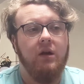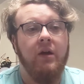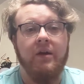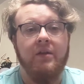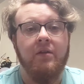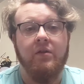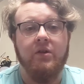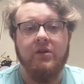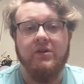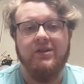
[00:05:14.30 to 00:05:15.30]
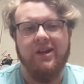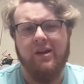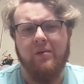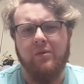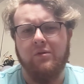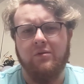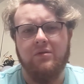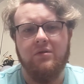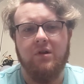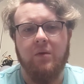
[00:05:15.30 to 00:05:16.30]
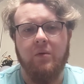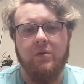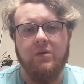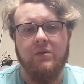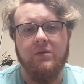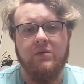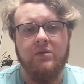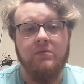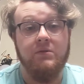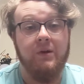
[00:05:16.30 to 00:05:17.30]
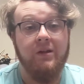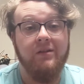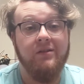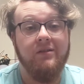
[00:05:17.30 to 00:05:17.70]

And not to say I won't do YouTube as well.